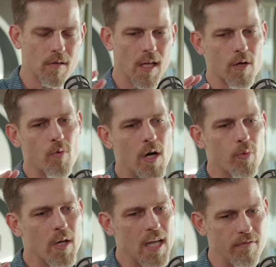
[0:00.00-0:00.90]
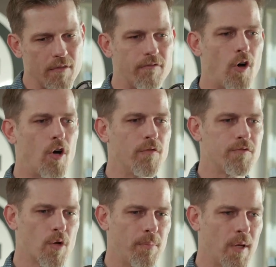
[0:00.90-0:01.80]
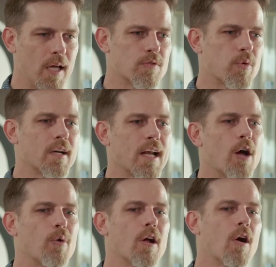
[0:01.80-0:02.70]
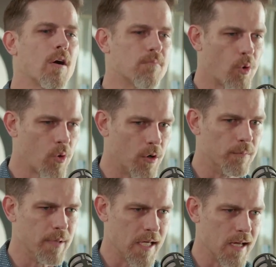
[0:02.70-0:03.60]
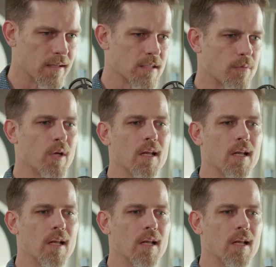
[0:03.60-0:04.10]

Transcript: They're like, well, we have evolved to a place where now we are moral beings, and